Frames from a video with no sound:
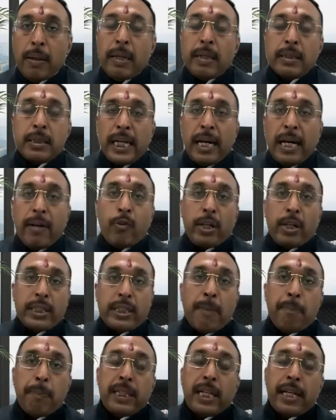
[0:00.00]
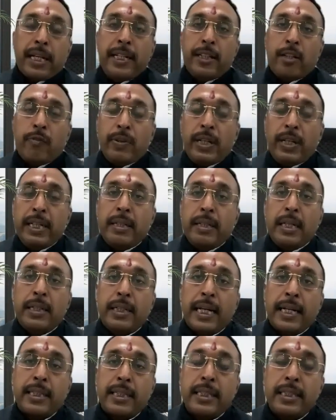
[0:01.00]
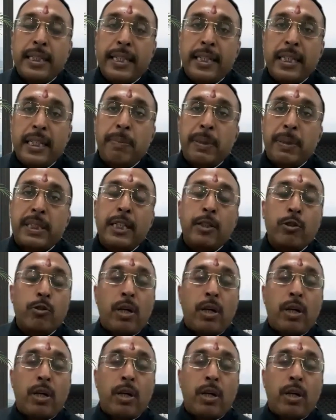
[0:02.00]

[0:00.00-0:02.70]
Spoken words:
Say for example, the rate of tax is 18%,